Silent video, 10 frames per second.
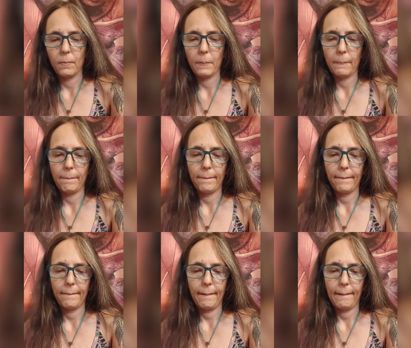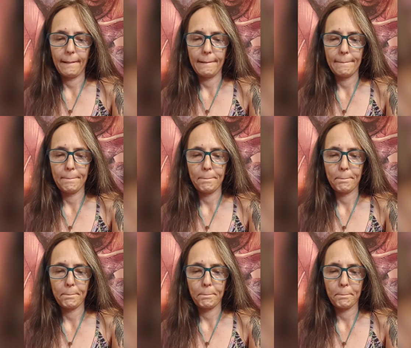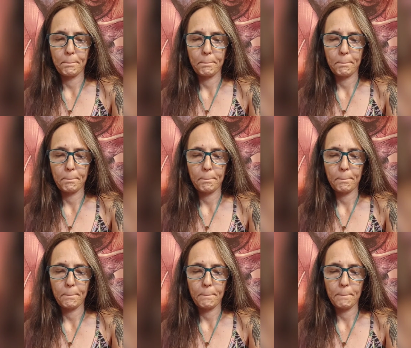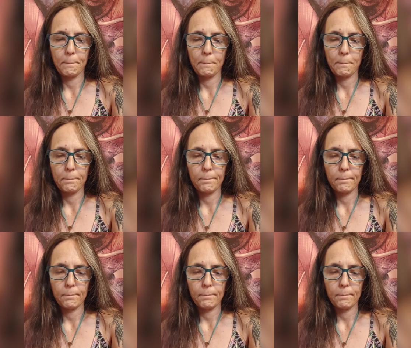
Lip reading: Nobody speaks.